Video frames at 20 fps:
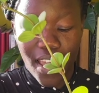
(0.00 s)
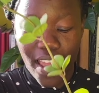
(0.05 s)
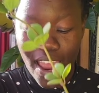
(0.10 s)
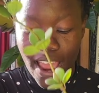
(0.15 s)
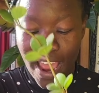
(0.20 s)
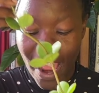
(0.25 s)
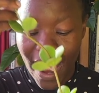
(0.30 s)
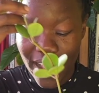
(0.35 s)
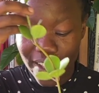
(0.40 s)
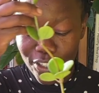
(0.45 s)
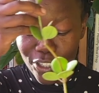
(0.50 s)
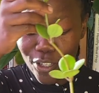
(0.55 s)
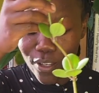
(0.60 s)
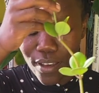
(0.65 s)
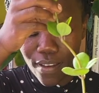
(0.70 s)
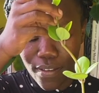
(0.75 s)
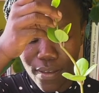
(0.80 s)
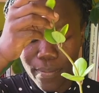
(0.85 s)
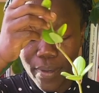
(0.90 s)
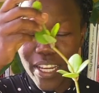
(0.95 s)
and two
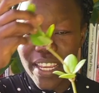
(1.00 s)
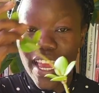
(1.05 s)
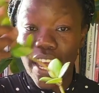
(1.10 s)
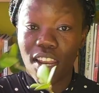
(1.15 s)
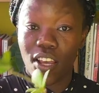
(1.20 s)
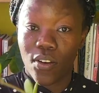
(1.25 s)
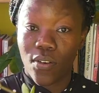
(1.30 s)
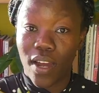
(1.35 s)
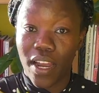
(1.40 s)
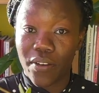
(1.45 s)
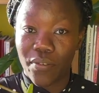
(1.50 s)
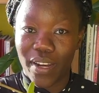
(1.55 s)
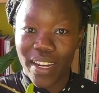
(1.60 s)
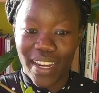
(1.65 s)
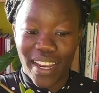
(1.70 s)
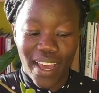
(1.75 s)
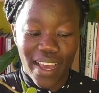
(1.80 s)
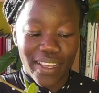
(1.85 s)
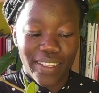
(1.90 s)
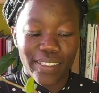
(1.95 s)
of them are yellow, I
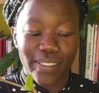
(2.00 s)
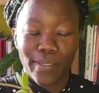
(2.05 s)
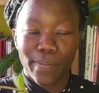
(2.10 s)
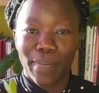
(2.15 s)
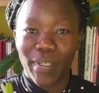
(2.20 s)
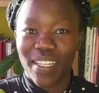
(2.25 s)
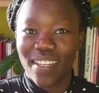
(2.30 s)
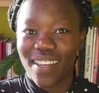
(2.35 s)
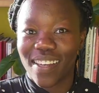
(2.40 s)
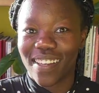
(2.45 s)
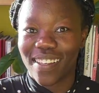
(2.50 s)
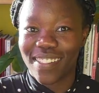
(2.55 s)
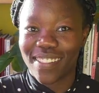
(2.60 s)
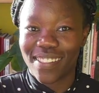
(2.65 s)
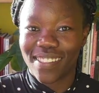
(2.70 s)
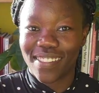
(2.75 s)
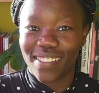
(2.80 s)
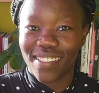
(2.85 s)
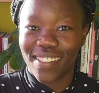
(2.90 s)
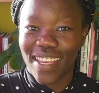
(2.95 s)
realized,
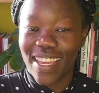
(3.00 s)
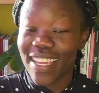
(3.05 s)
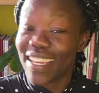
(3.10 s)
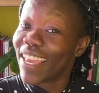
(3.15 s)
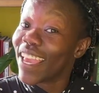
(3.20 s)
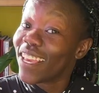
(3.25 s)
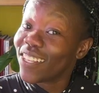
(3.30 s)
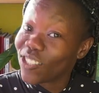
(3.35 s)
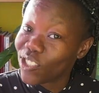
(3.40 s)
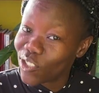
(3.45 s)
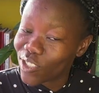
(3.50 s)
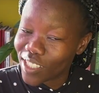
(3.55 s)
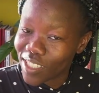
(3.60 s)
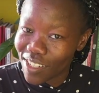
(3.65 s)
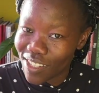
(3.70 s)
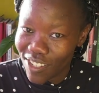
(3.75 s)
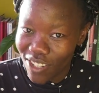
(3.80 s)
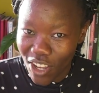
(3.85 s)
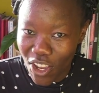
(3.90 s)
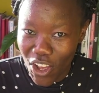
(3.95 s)
because in case you
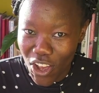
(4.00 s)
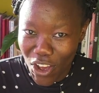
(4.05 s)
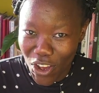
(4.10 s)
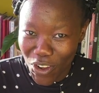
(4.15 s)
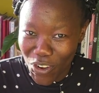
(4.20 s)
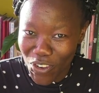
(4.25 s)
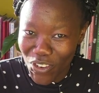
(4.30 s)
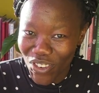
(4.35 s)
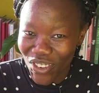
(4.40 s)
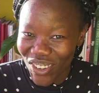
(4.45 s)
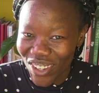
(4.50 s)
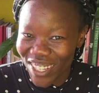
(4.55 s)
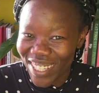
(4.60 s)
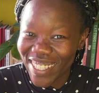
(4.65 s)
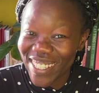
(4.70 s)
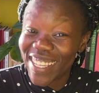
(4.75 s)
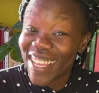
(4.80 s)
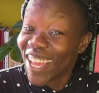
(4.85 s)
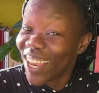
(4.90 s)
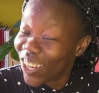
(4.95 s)
didn't know,
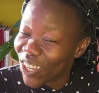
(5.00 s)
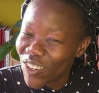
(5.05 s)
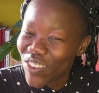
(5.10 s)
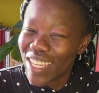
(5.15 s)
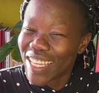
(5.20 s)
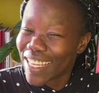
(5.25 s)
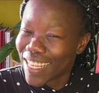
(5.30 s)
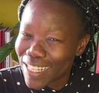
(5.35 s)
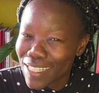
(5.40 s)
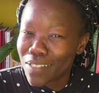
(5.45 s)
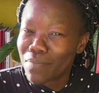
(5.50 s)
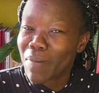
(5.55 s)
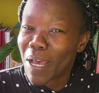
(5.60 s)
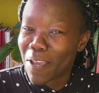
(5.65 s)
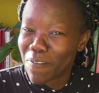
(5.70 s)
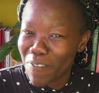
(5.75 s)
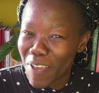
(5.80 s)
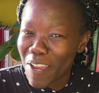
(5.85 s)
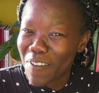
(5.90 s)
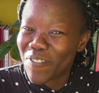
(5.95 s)
yellow is my
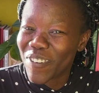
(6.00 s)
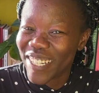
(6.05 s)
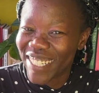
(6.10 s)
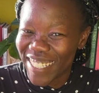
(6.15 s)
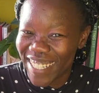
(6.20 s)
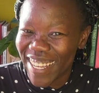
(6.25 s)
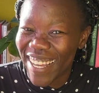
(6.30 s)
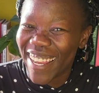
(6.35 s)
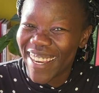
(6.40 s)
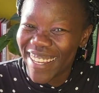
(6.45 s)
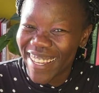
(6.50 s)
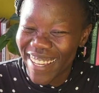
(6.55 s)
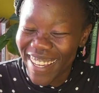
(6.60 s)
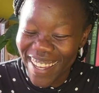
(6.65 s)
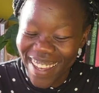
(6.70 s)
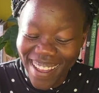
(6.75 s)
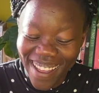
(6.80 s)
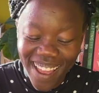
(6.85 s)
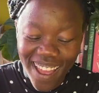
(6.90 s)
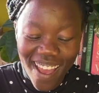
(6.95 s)
favorite color.
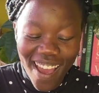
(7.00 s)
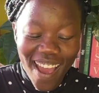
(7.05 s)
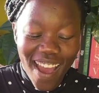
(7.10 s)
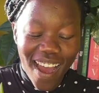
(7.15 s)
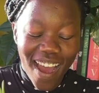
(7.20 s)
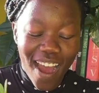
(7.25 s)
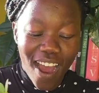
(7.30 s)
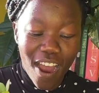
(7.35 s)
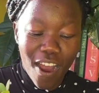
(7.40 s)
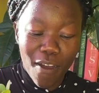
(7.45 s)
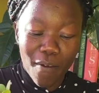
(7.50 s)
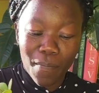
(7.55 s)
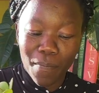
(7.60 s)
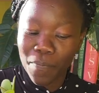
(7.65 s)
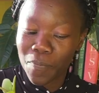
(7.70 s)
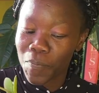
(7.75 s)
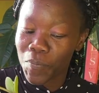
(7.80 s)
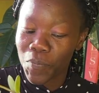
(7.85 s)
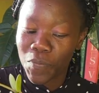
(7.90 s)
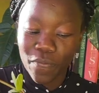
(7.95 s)

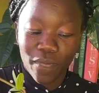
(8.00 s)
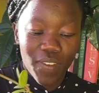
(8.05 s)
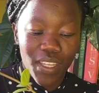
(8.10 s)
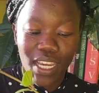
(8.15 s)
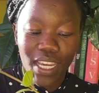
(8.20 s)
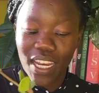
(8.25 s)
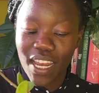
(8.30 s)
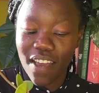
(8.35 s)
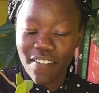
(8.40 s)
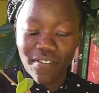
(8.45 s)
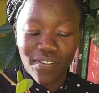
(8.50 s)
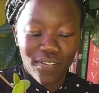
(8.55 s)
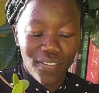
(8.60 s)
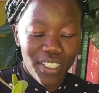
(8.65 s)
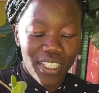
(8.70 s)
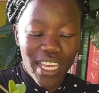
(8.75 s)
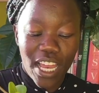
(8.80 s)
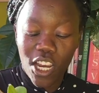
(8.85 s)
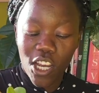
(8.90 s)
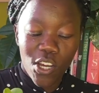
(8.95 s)
And I have
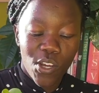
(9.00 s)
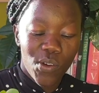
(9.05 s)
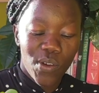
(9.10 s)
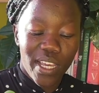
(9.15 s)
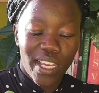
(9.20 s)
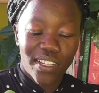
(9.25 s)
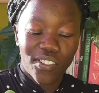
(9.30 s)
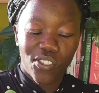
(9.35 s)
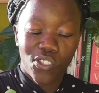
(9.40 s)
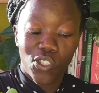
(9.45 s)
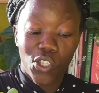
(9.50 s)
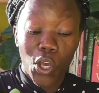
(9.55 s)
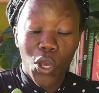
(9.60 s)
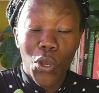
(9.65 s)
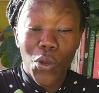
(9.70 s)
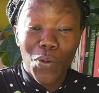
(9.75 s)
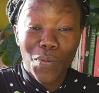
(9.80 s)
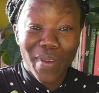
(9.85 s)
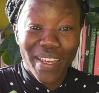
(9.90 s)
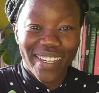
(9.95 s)
yellow in
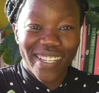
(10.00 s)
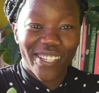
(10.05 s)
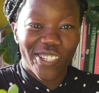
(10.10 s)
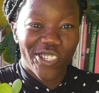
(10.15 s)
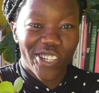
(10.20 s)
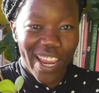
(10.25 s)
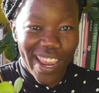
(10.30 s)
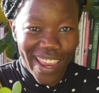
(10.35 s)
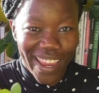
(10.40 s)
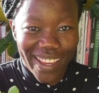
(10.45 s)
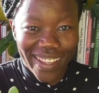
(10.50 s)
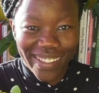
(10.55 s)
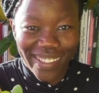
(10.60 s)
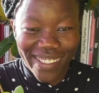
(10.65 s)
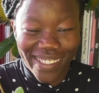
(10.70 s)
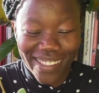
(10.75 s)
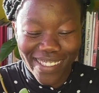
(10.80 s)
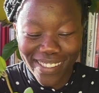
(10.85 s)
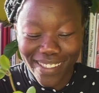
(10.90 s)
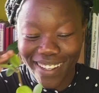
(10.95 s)
so many
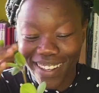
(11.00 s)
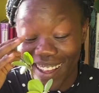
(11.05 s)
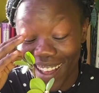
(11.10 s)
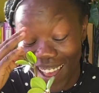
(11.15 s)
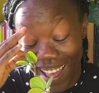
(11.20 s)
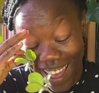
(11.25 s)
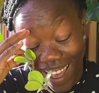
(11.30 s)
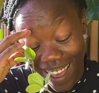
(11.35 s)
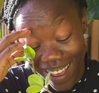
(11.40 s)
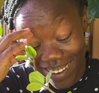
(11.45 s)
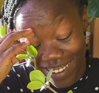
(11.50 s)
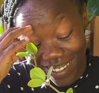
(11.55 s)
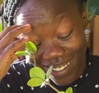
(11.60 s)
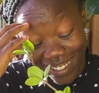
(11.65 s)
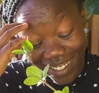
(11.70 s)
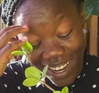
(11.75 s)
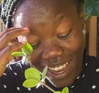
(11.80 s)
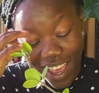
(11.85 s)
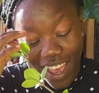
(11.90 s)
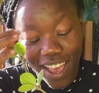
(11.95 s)
shades. And
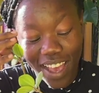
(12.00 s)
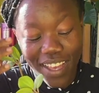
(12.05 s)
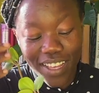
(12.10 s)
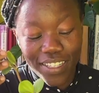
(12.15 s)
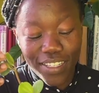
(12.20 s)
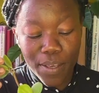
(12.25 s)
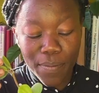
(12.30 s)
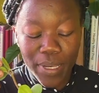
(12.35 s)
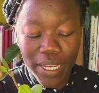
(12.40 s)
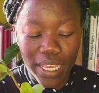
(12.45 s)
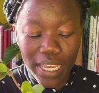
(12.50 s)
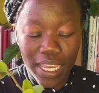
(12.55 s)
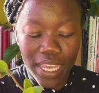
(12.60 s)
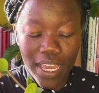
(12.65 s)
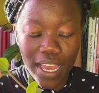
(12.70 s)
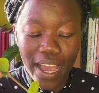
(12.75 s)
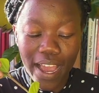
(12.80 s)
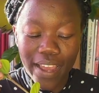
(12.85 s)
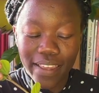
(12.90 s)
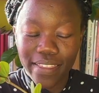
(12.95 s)
somebody,
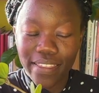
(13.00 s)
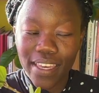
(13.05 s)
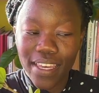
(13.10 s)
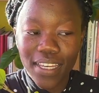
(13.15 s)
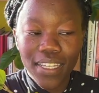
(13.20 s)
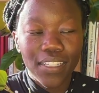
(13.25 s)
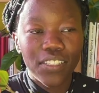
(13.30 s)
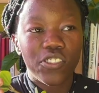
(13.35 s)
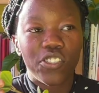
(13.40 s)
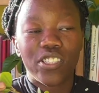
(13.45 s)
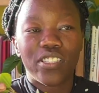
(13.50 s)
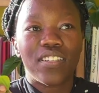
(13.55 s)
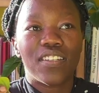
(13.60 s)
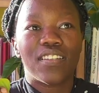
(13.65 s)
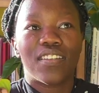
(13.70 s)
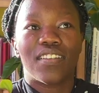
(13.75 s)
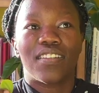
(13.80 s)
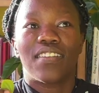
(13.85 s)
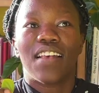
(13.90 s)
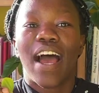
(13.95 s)
I think, just as
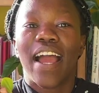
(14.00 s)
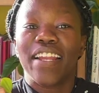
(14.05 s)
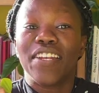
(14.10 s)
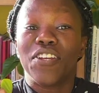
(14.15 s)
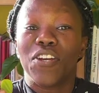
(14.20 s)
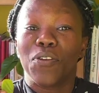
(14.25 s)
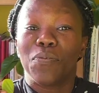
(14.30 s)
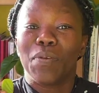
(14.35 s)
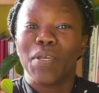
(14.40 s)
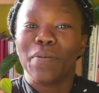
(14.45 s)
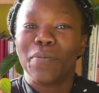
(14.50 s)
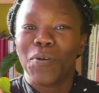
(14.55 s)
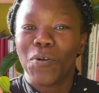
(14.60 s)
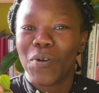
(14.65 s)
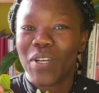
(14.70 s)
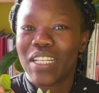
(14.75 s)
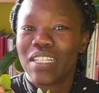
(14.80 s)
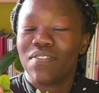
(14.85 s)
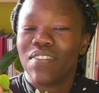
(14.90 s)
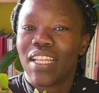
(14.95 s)
a side note, people
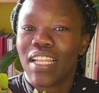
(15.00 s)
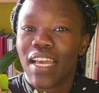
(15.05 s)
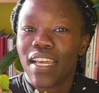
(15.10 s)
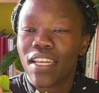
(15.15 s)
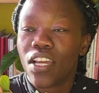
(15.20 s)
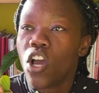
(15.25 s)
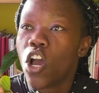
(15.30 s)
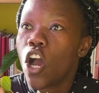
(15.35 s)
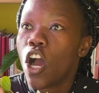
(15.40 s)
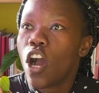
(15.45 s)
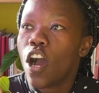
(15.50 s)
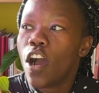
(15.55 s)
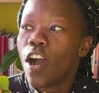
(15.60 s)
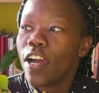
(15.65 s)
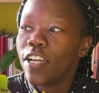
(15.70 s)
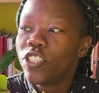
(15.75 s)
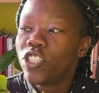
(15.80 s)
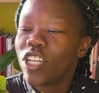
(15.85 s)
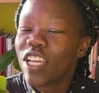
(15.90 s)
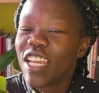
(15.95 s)
always feel like,
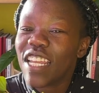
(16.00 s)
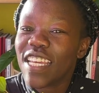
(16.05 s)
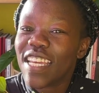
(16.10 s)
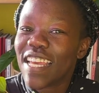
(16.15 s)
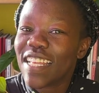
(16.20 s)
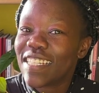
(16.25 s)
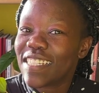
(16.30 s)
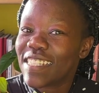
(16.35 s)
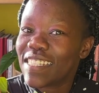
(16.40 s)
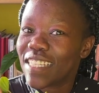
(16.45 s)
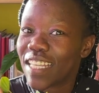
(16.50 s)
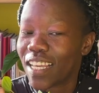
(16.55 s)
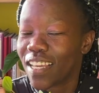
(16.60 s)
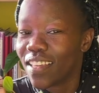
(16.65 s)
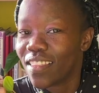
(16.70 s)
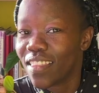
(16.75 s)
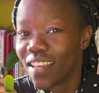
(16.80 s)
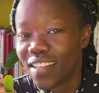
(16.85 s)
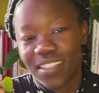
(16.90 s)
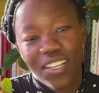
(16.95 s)
aren't you gonna get sick of
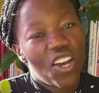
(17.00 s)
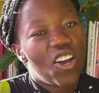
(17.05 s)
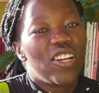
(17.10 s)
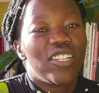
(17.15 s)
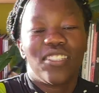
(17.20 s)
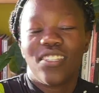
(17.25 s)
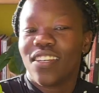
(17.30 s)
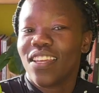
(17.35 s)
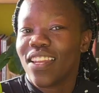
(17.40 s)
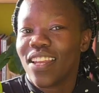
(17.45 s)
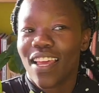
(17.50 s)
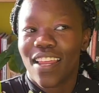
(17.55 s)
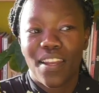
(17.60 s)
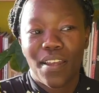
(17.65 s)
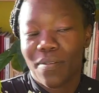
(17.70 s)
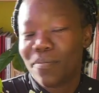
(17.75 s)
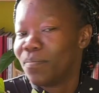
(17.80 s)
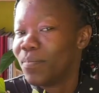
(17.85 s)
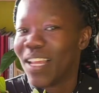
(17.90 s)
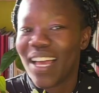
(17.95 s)
this? Aren't you gonna? And
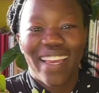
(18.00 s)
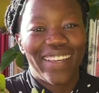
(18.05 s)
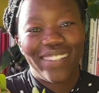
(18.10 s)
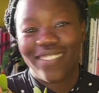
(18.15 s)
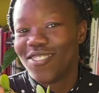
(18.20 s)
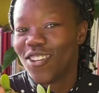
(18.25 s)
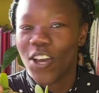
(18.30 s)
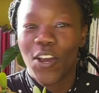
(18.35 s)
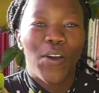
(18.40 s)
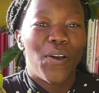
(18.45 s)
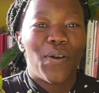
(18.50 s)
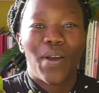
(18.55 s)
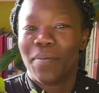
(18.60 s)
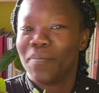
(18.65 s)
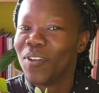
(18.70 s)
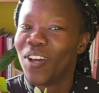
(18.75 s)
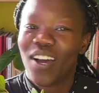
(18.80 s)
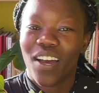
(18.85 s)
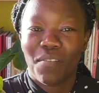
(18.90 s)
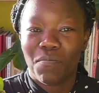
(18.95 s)
I'm like, no,
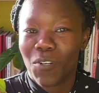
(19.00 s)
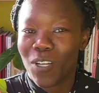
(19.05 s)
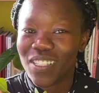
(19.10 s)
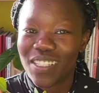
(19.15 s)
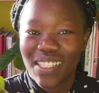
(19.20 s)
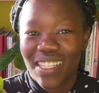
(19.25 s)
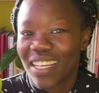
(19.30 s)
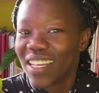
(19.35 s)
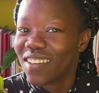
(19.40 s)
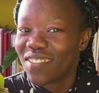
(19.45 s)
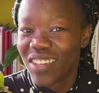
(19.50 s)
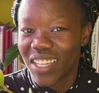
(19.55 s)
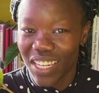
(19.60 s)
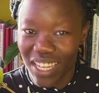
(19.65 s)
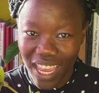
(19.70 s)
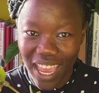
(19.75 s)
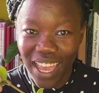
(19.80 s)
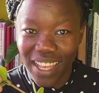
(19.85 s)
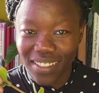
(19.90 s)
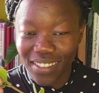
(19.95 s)
I'm not sick of it
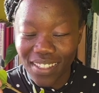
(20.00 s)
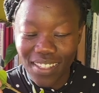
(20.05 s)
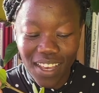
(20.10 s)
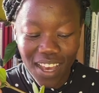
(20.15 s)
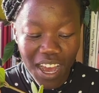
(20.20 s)
yet.